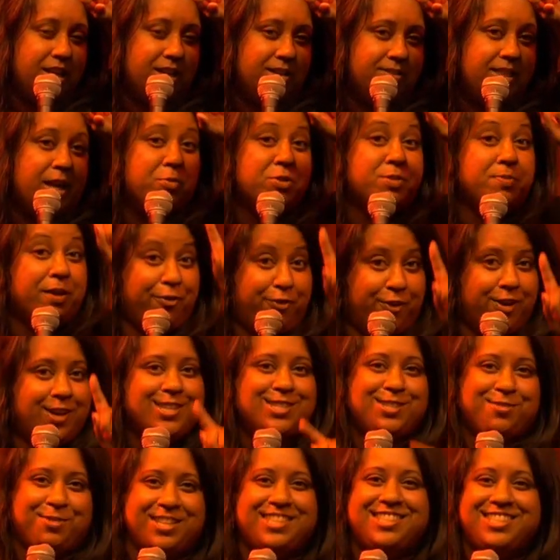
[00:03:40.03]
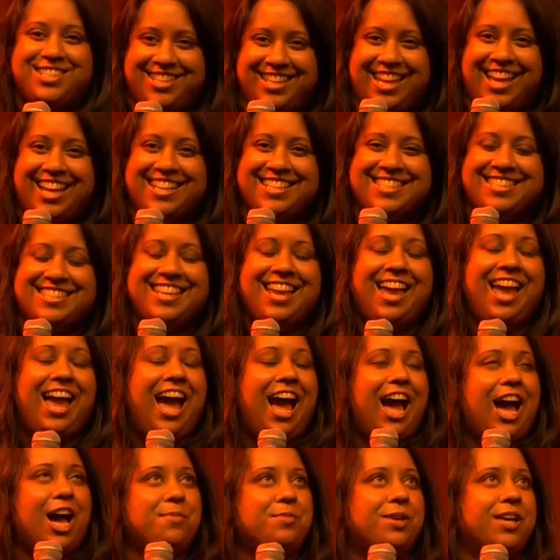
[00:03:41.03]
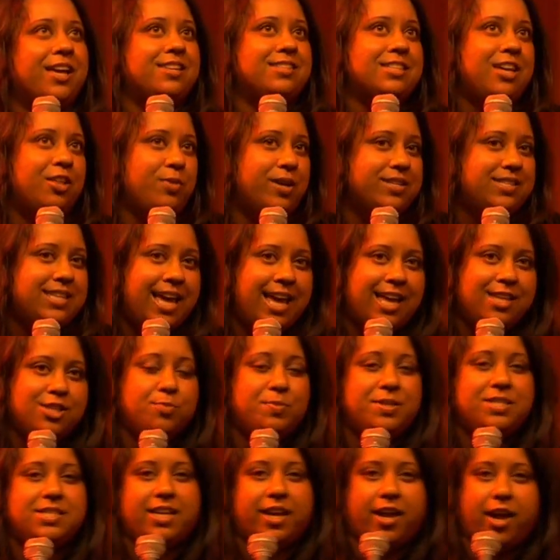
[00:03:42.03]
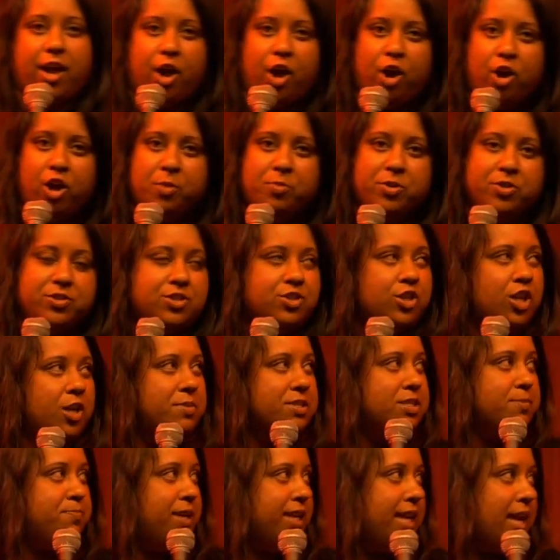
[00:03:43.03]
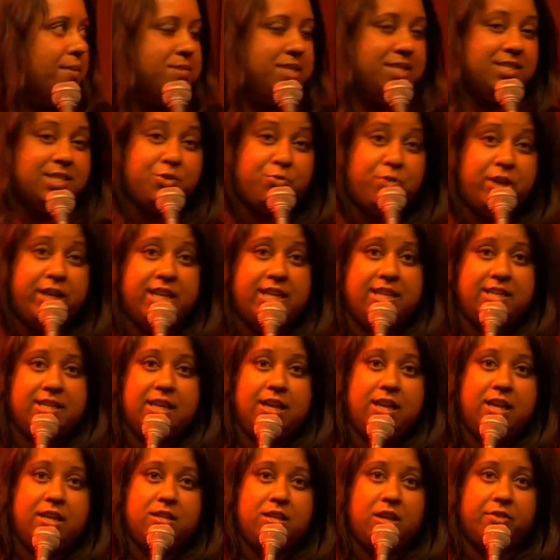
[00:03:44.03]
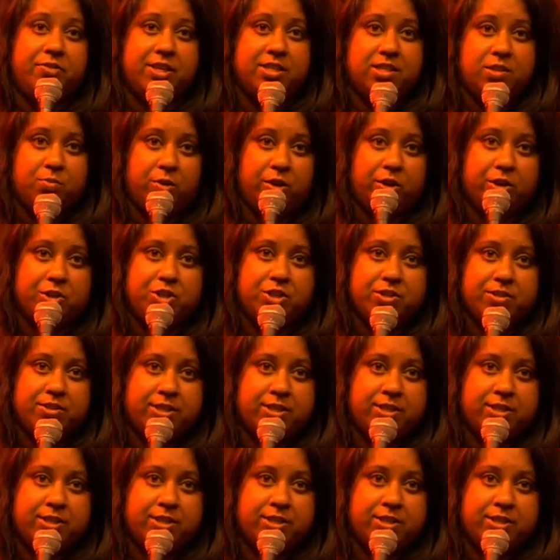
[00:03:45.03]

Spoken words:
That was my first question, yes. Because otherwise the hens will be sitting at home on Zoom, it's a big empty screen, nothing to watch.